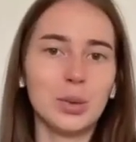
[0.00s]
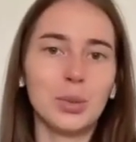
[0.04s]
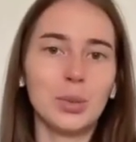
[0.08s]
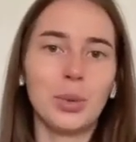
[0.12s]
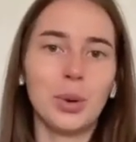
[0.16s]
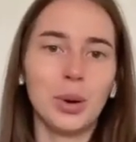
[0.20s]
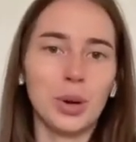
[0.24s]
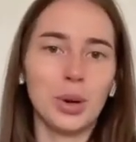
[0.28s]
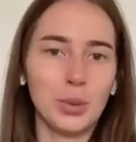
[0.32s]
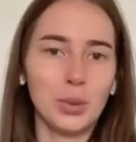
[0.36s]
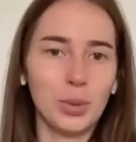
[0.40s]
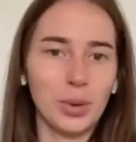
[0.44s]
to
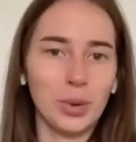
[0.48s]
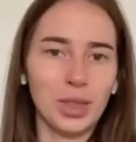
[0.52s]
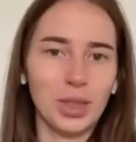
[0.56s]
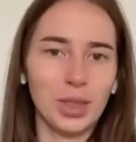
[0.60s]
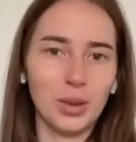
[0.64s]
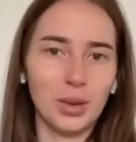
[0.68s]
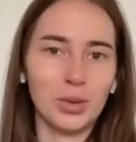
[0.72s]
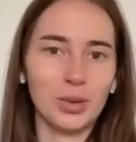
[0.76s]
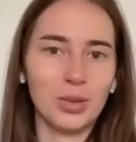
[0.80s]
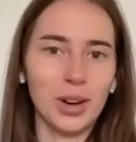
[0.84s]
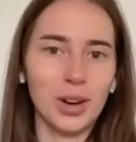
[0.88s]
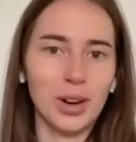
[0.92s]
work
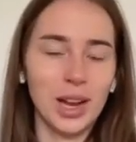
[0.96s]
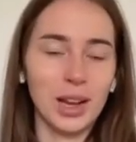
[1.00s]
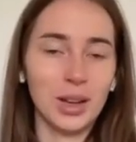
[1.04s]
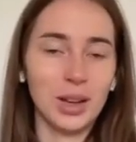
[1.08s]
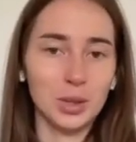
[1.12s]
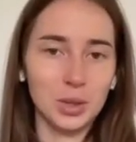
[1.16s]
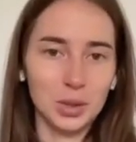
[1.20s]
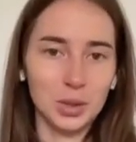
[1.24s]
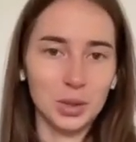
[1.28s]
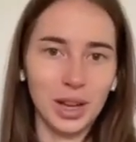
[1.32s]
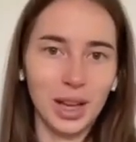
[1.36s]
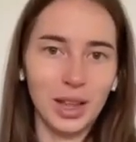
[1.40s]
with your
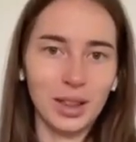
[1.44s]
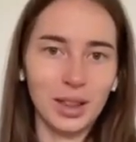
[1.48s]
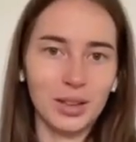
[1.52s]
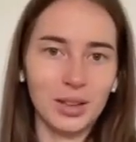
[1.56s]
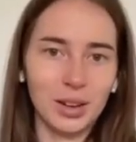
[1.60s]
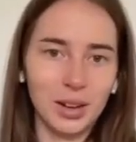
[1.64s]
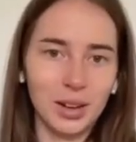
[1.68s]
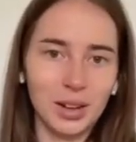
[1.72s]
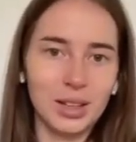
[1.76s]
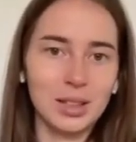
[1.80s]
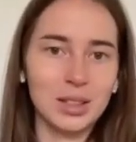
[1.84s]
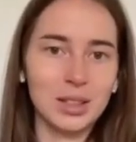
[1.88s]
dragon
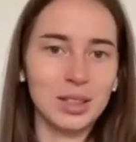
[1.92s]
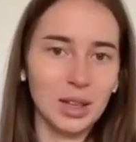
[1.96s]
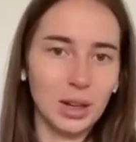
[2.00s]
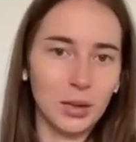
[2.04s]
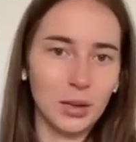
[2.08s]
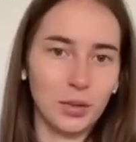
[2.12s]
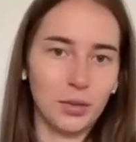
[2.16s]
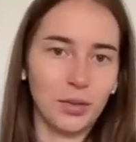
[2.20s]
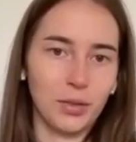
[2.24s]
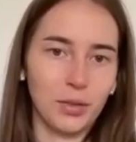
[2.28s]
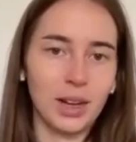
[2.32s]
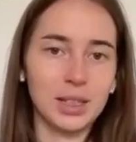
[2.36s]
together
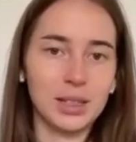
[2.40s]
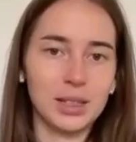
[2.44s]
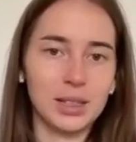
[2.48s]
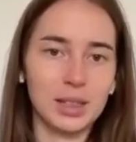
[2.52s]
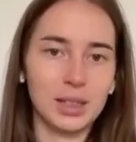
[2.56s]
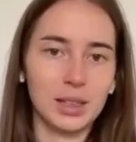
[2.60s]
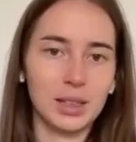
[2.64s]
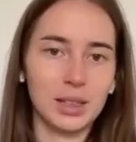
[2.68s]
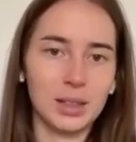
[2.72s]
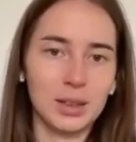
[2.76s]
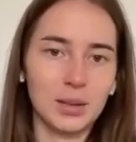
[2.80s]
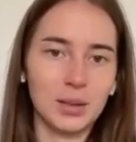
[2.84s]
instead of
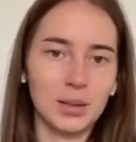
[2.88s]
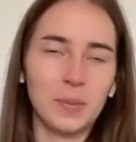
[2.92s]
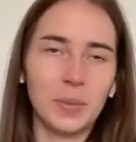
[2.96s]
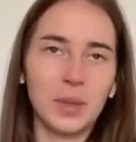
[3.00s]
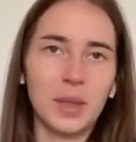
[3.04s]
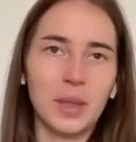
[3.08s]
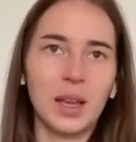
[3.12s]
fighting it.